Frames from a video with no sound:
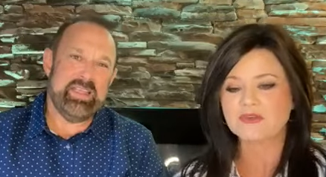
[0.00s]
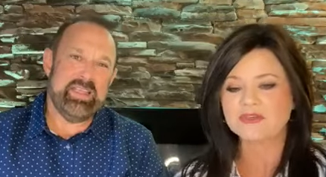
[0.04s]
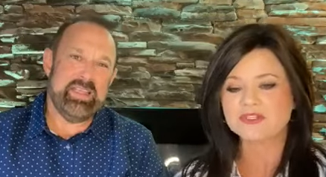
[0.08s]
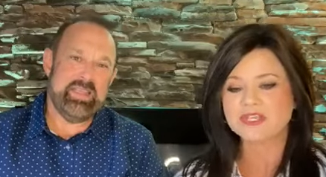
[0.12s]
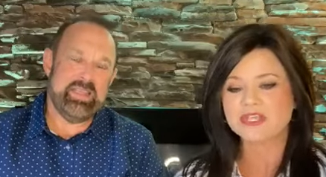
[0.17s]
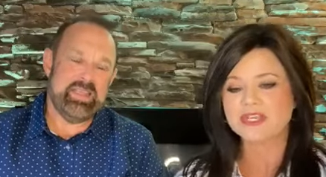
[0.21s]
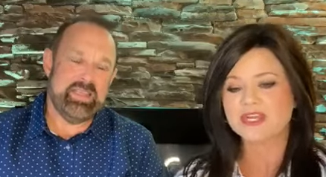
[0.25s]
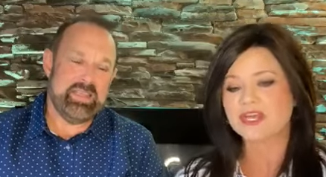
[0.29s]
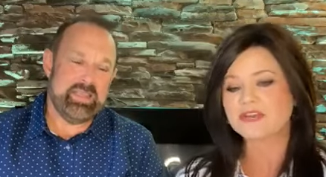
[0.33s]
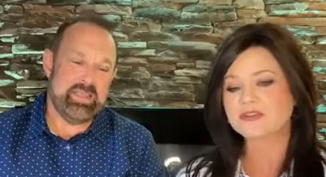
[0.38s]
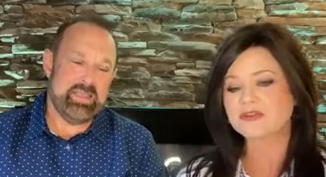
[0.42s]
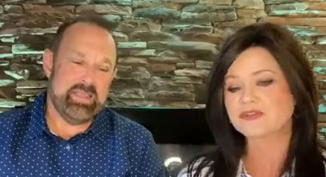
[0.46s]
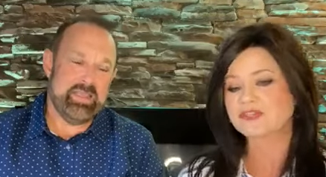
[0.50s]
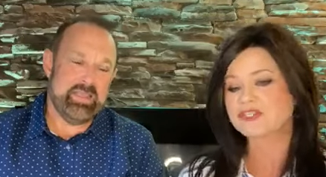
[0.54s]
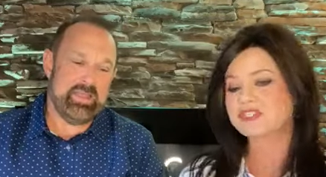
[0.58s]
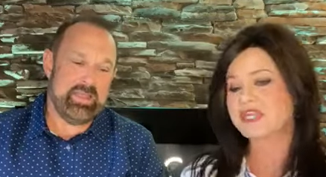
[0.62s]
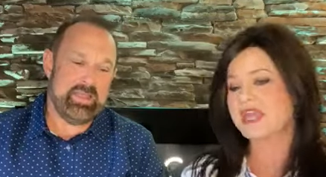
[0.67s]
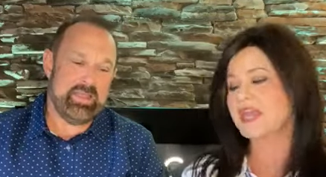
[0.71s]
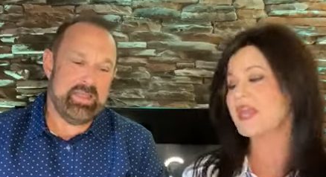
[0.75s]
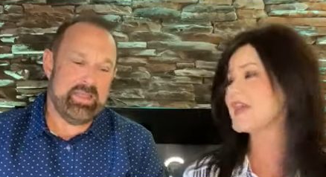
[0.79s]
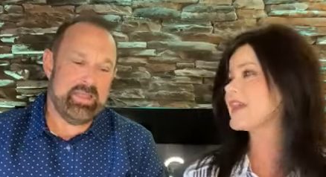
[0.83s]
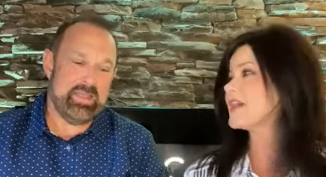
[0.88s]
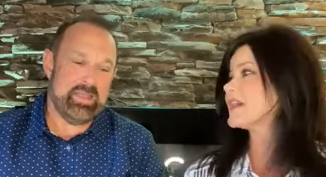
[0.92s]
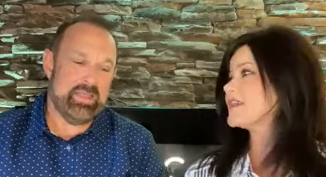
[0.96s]
Speaker 1: So those that
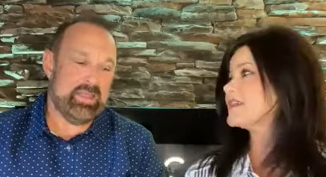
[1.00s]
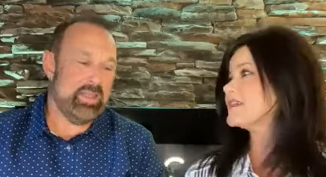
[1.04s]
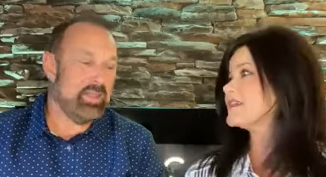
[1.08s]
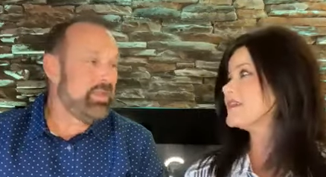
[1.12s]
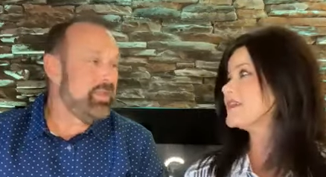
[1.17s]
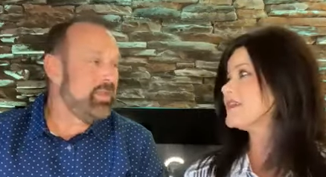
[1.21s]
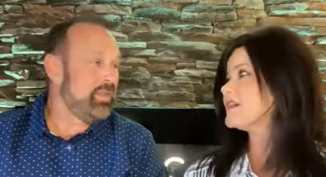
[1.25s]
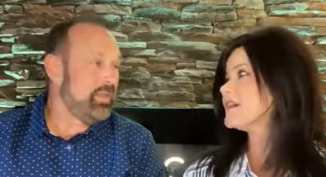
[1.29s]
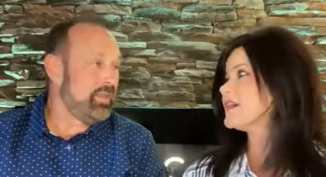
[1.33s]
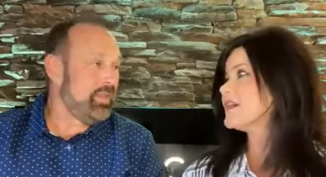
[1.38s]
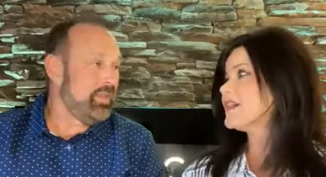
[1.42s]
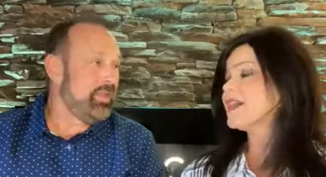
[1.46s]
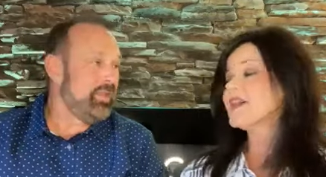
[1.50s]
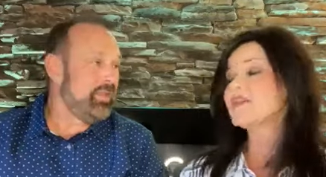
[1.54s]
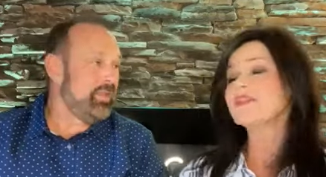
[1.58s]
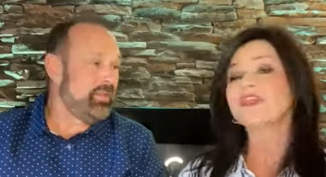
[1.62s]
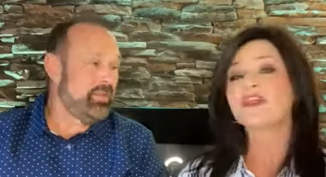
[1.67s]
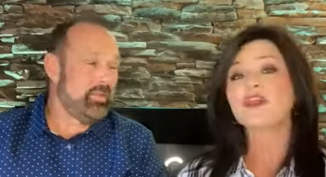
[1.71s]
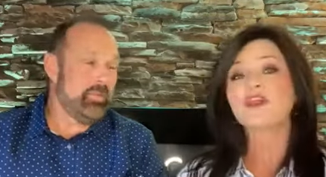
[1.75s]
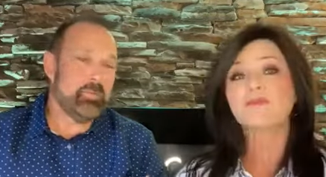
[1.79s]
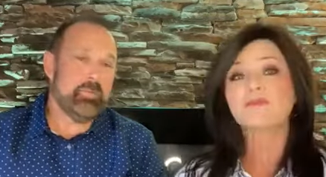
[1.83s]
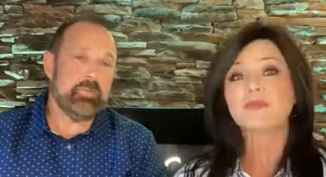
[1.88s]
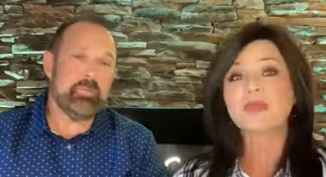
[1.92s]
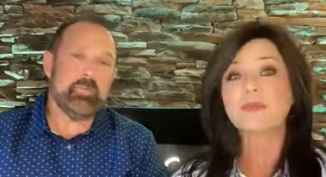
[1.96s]
understand,
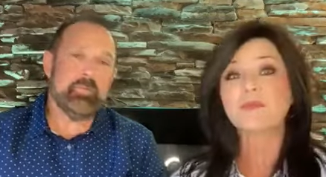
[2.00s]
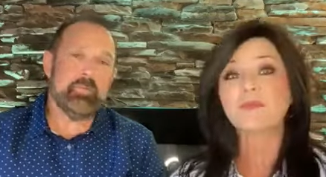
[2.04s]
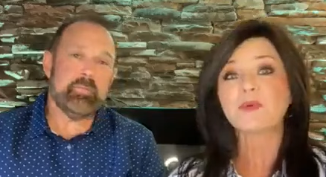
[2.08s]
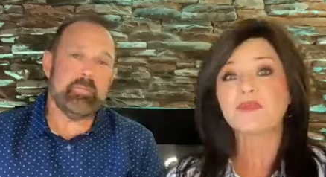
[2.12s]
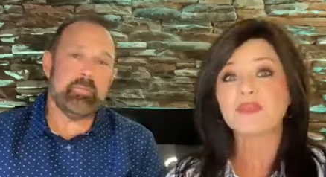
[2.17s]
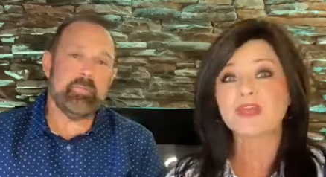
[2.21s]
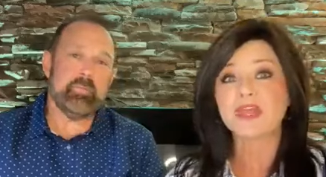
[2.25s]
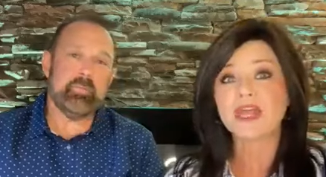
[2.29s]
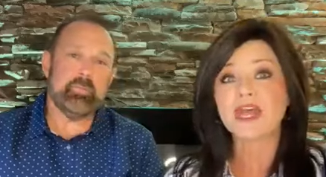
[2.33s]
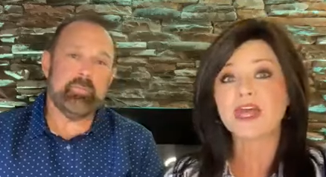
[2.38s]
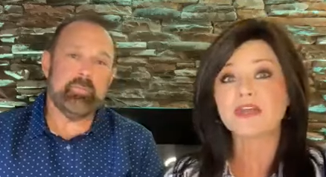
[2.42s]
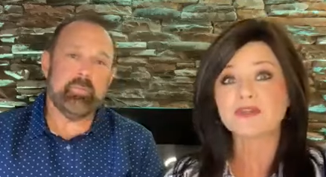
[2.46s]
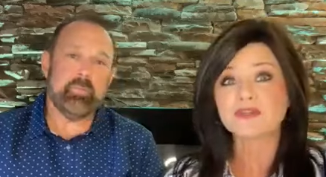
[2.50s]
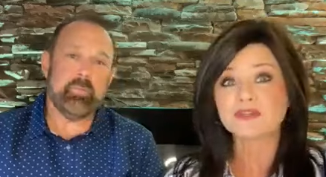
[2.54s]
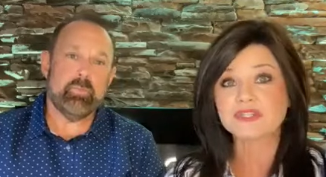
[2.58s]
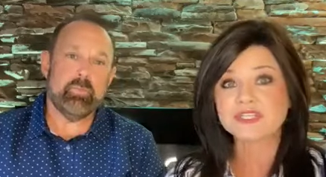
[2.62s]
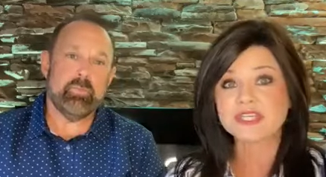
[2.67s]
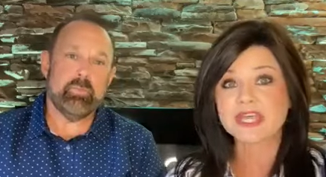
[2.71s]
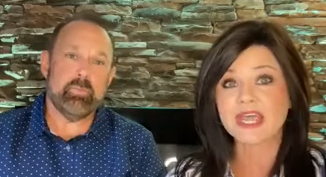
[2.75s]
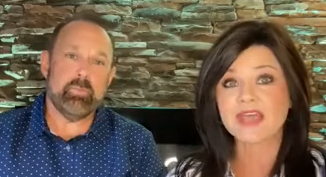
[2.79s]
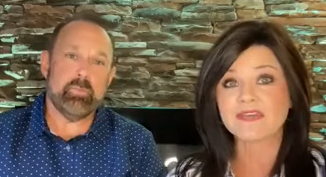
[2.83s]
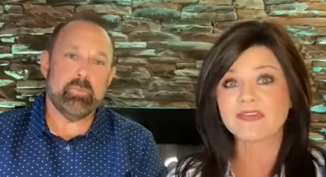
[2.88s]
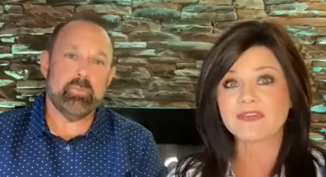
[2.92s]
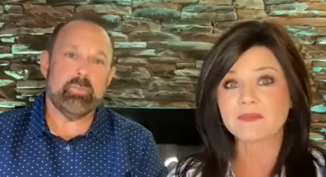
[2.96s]
there are people that
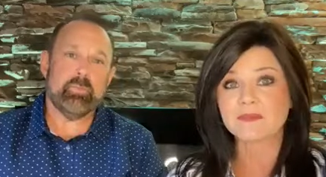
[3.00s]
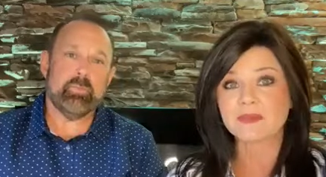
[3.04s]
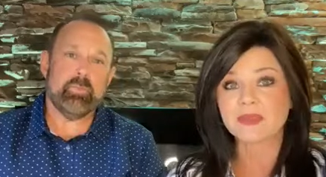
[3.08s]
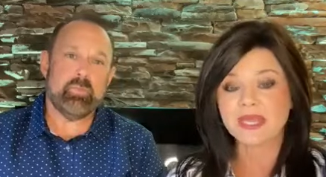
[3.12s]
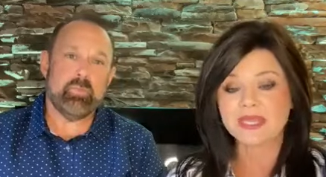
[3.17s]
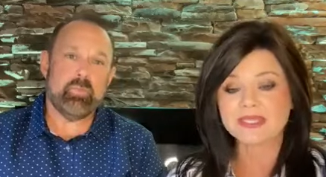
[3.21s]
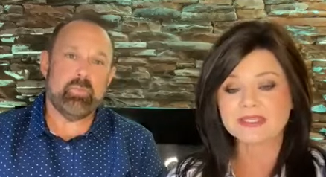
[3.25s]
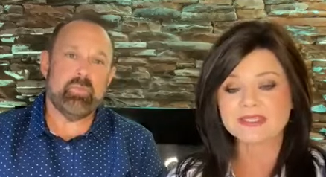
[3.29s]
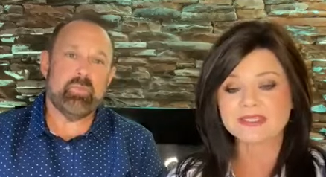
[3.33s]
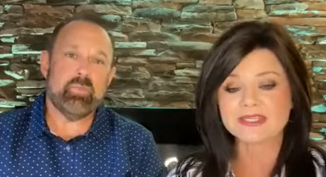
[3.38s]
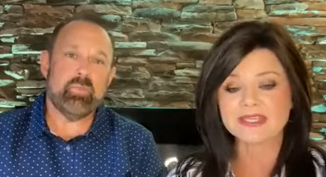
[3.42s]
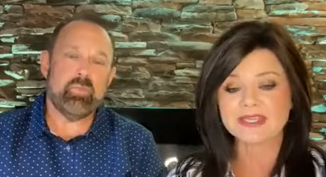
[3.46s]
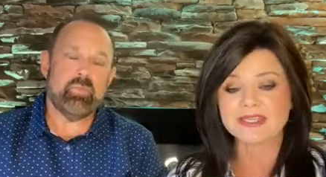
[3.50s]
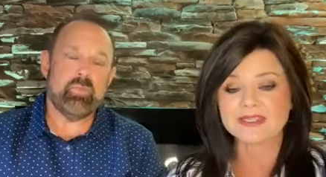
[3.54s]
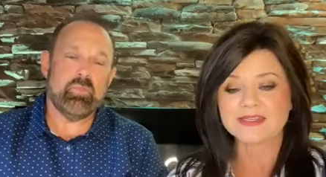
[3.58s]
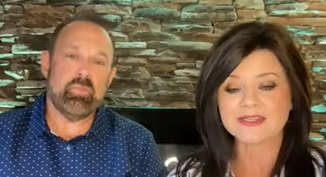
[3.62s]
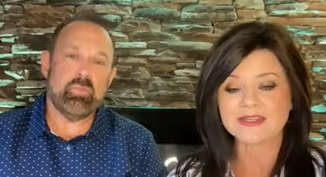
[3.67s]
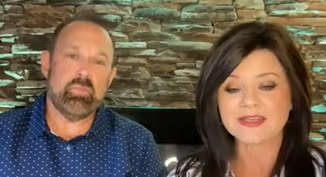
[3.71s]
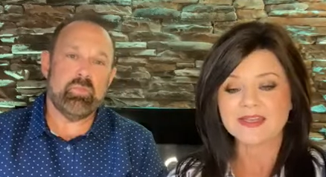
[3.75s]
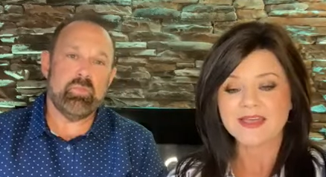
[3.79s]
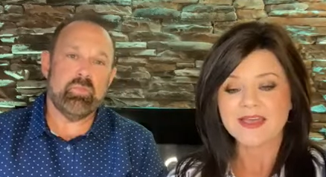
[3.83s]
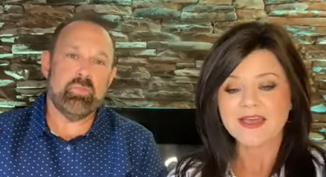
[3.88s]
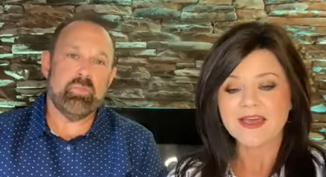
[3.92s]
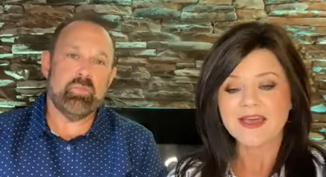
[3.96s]
understand the
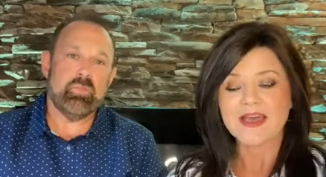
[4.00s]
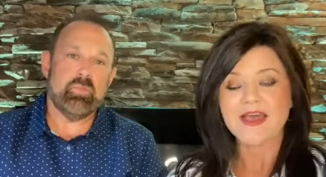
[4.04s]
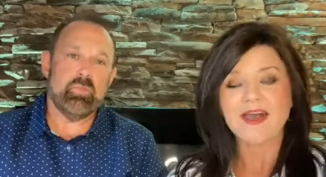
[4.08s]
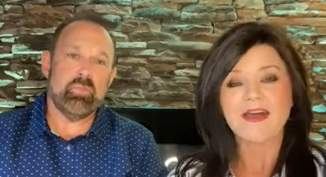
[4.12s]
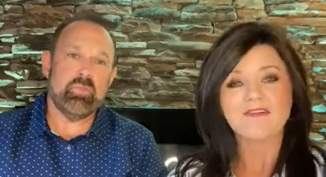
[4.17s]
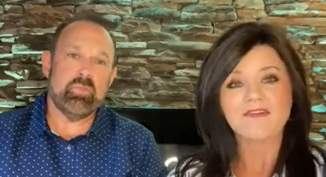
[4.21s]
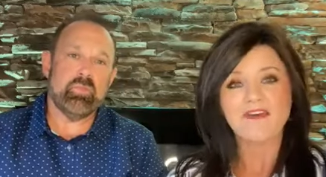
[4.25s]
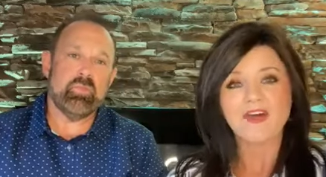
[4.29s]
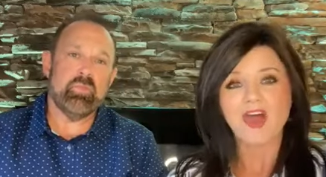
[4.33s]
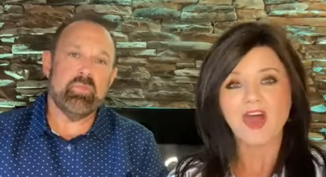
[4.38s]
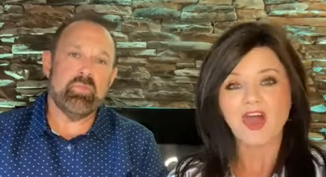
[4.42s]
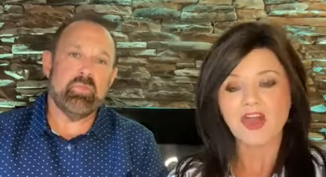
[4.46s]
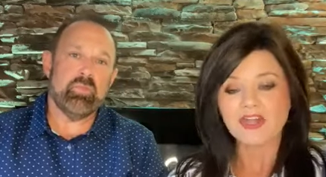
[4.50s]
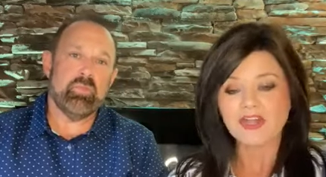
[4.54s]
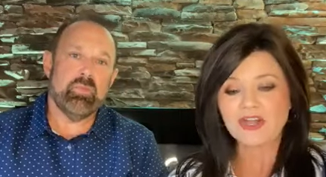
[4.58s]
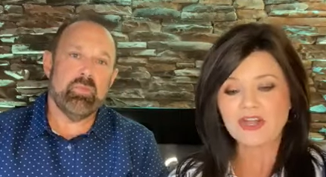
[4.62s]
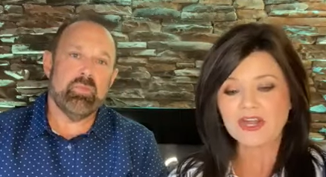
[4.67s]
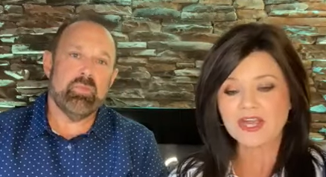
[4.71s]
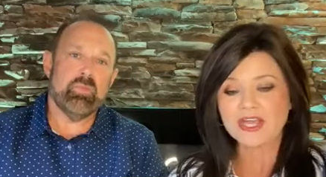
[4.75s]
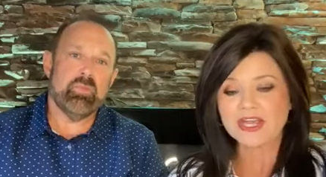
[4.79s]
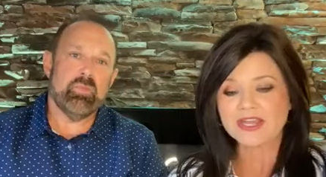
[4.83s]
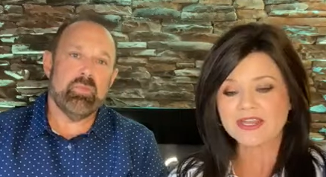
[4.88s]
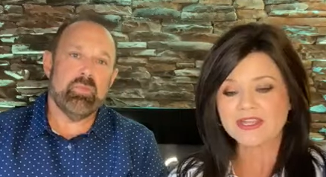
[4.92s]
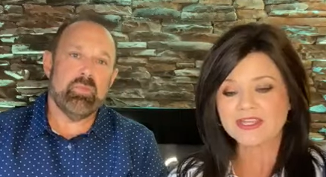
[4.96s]
blessing of
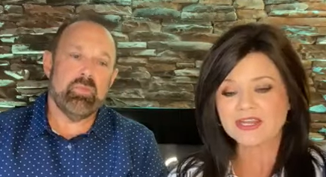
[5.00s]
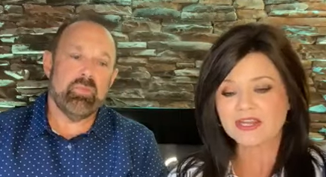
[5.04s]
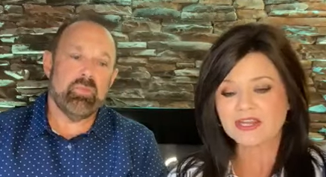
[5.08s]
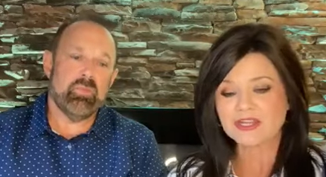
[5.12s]
honor.